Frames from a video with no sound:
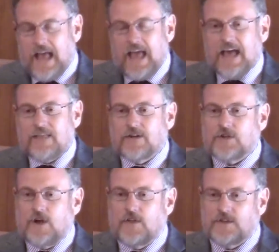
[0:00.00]
And
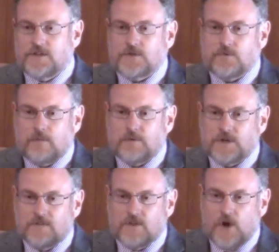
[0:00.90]
there's all the
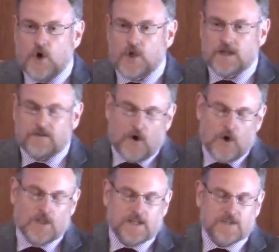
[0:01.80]
disruption of the Holy of
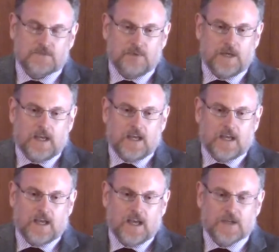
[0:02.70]
Holies being